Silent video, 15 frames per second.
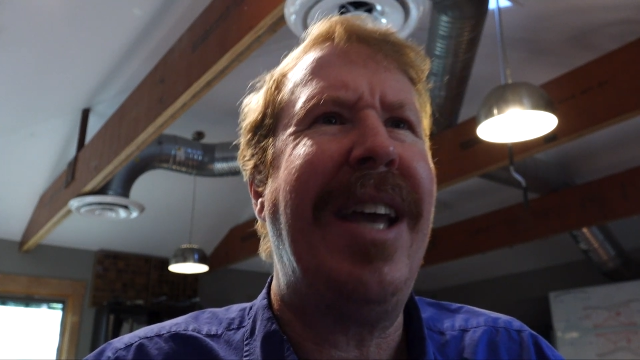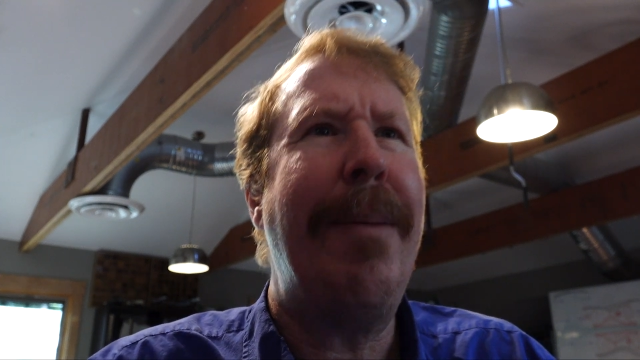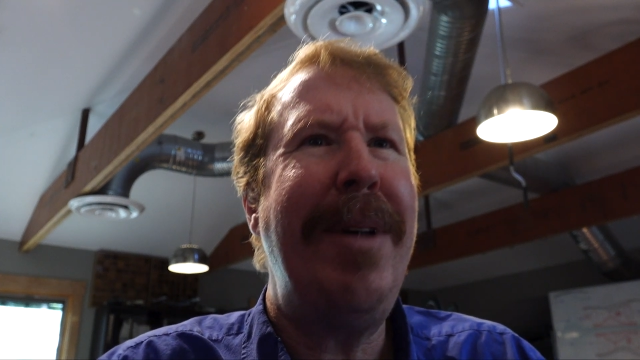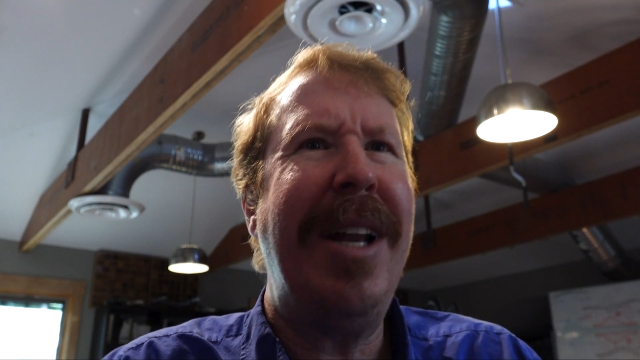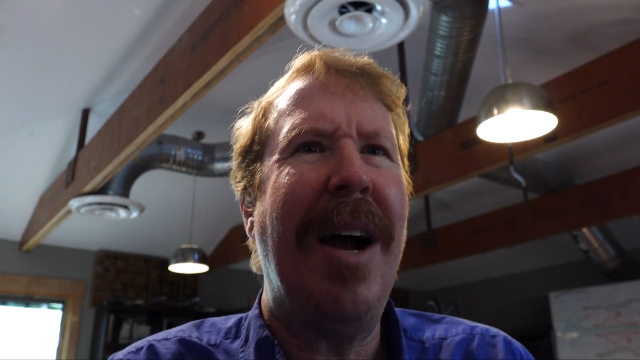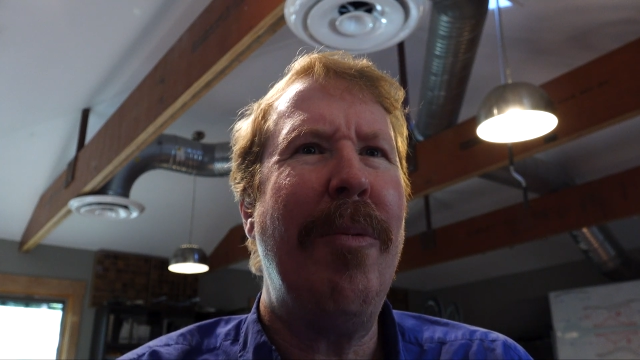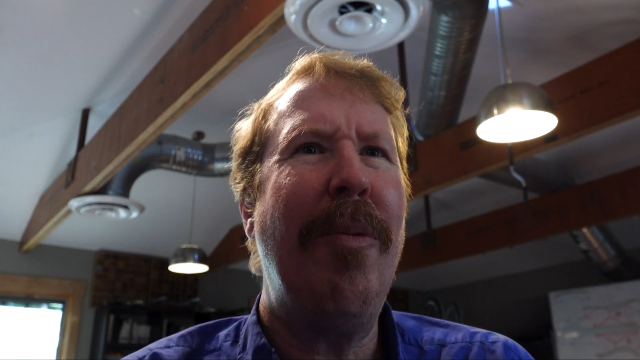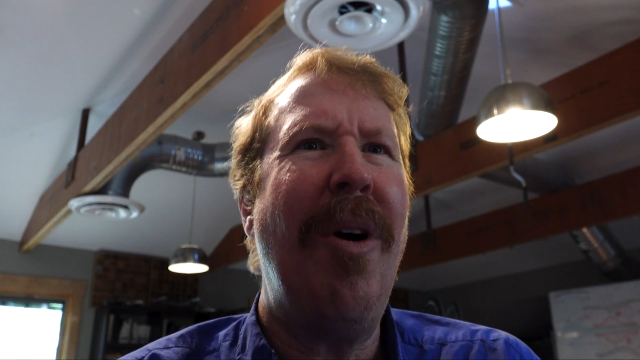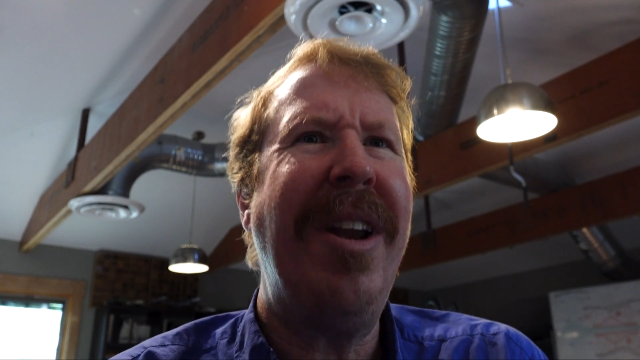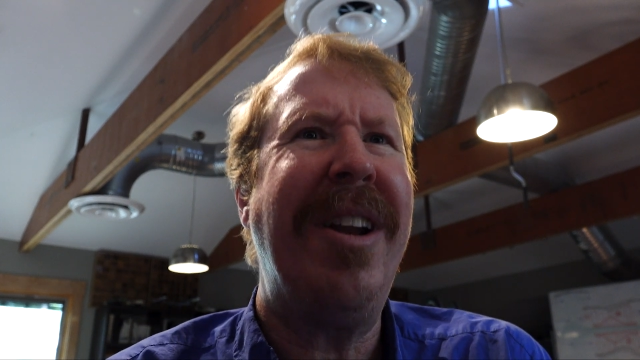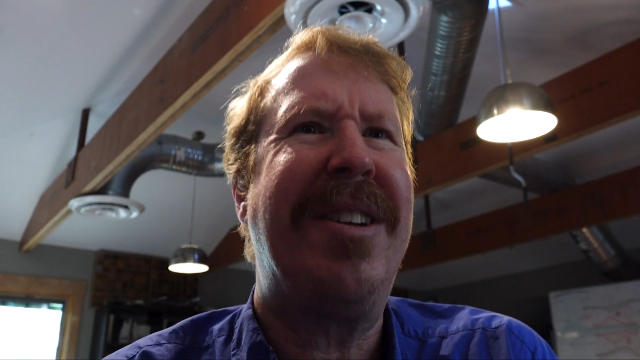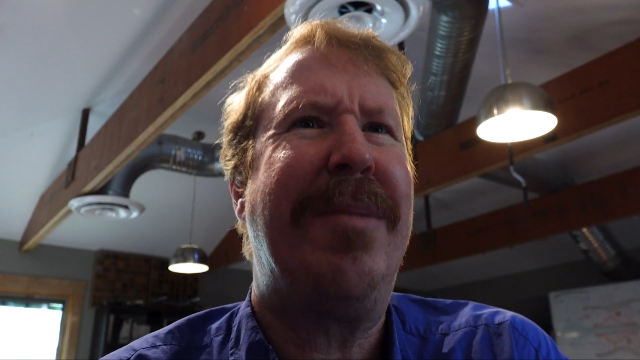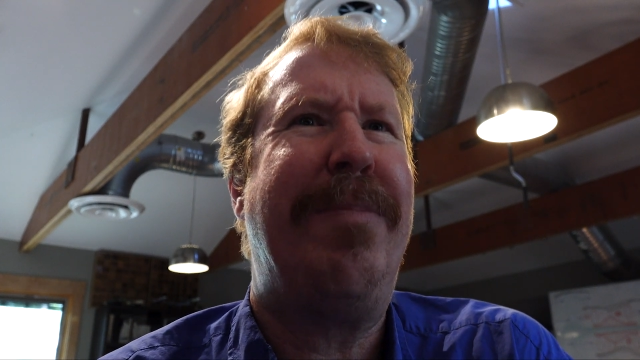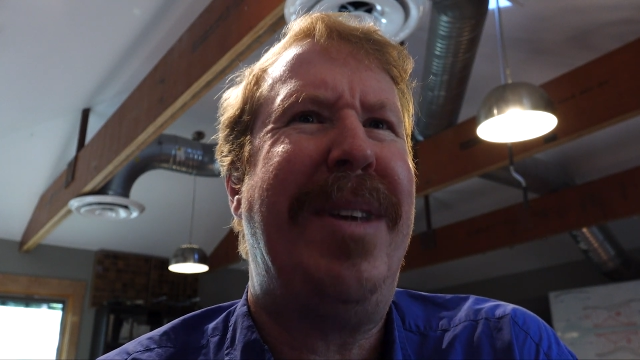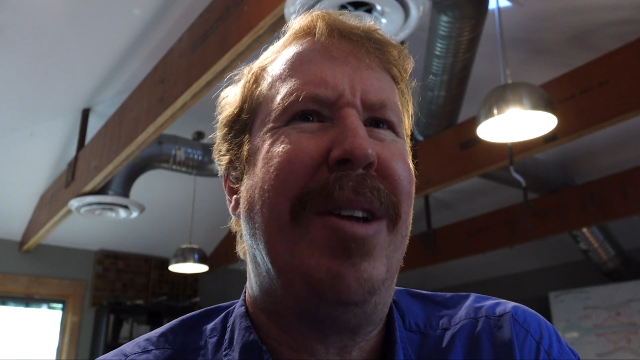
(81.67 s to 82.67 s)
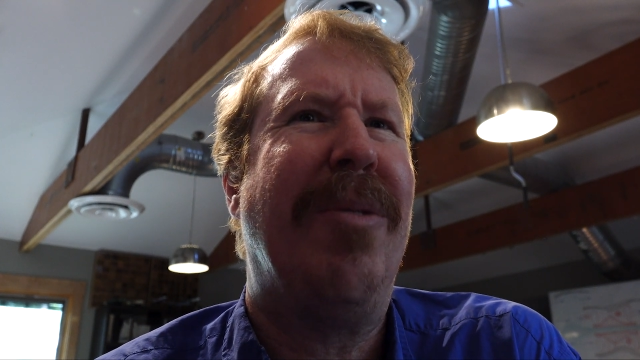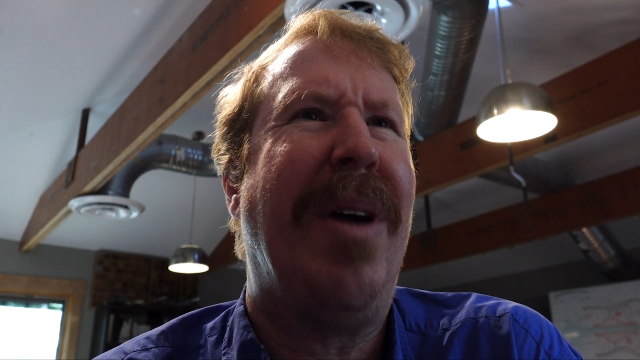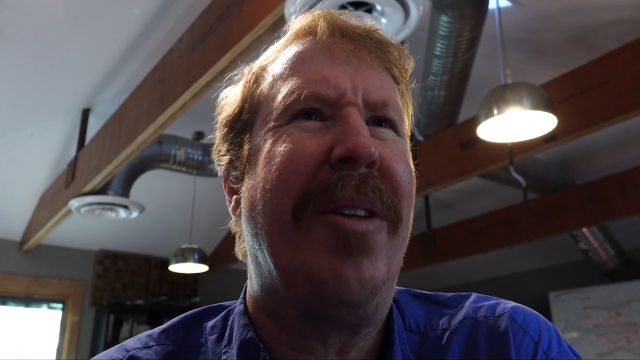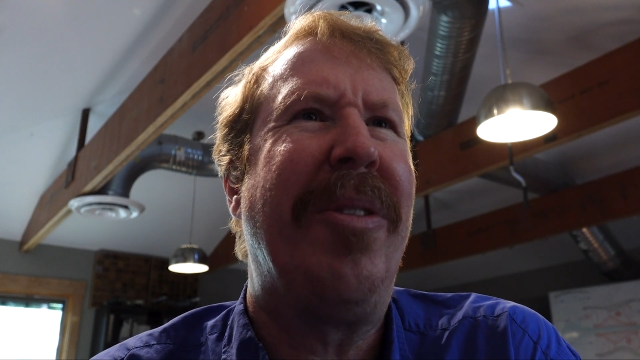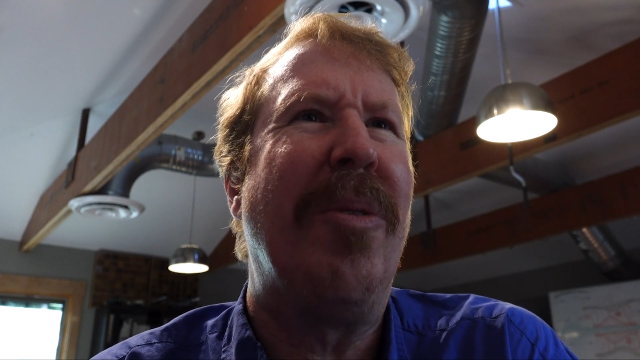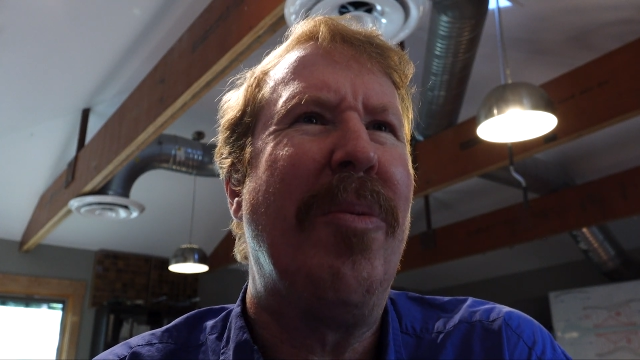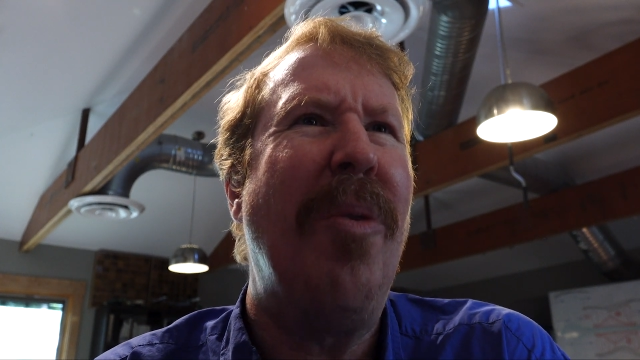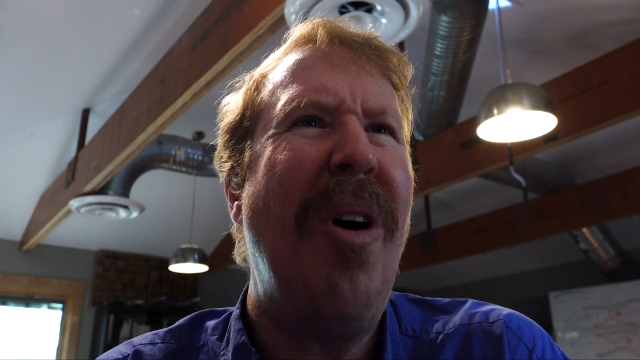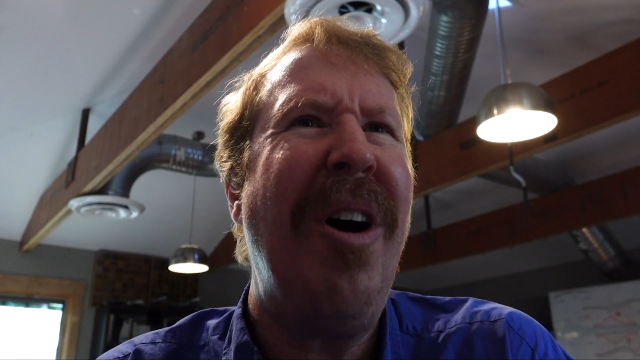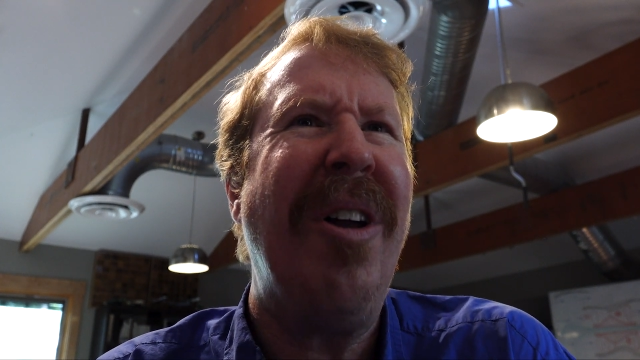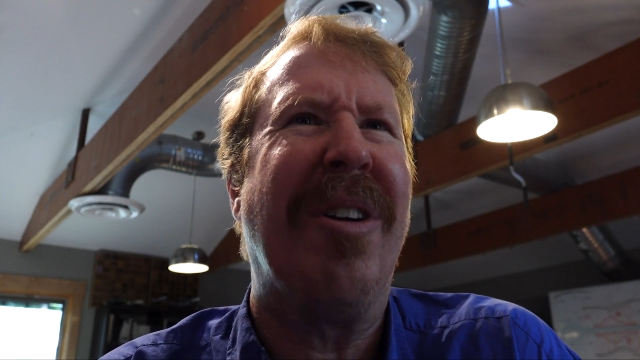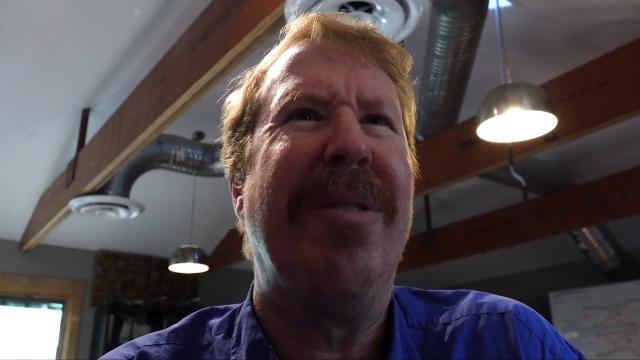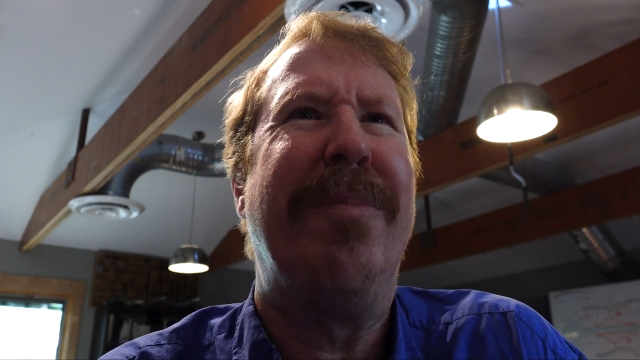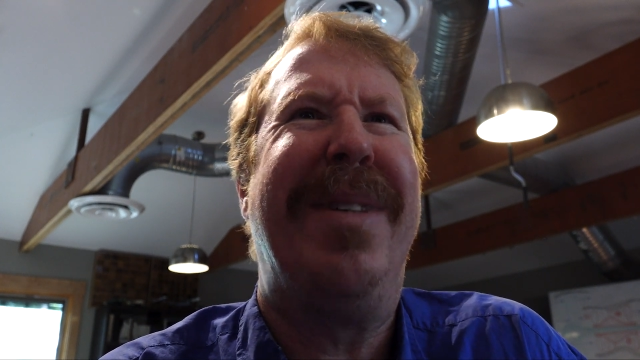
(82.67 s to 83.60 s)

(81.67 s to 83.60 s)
I mean, I wanted to be around the water,